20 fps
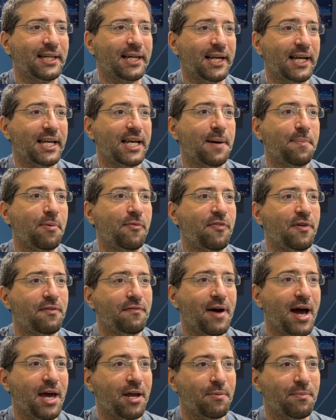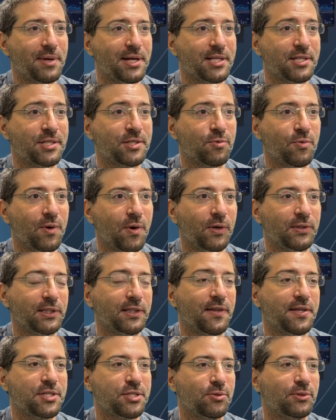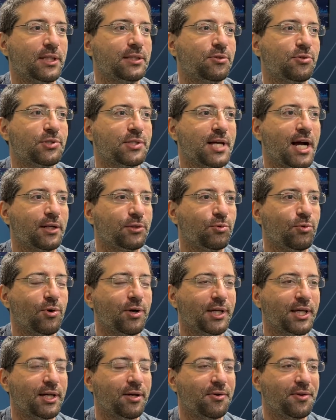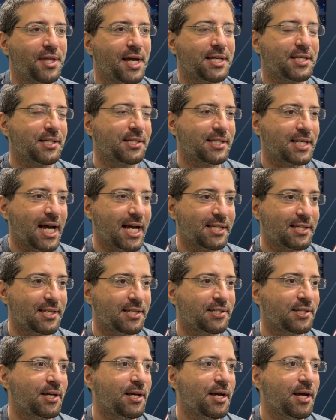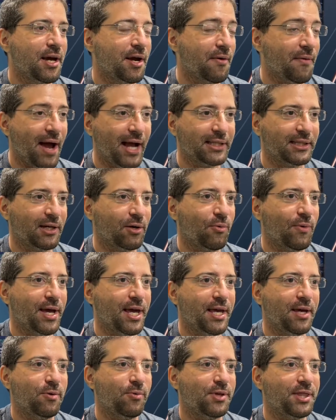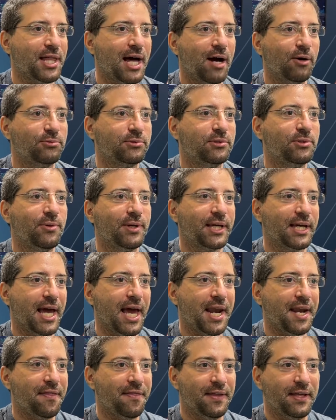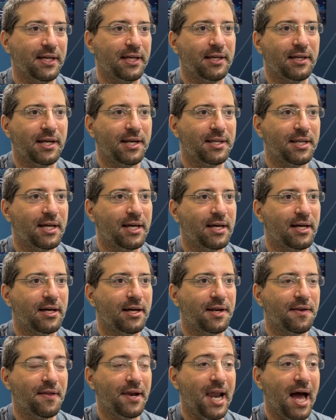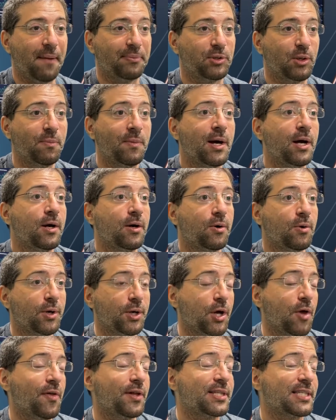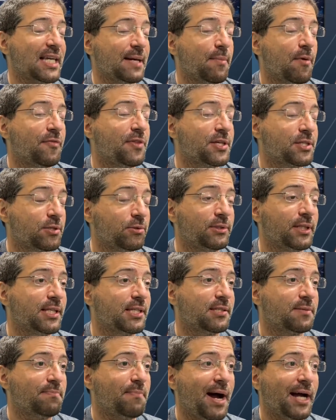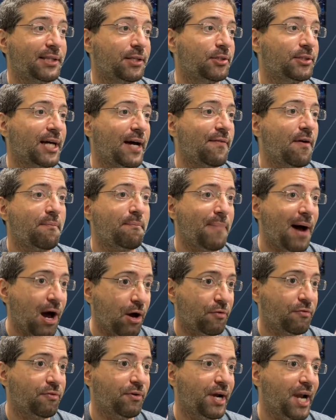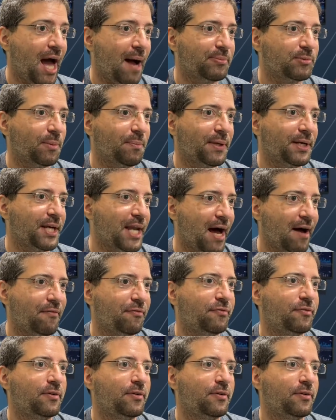cleanup of environments. We wanted the student to start working on the exercises right away without doing anything in the laptop. We know that some of the students might not have a powerful laptop enough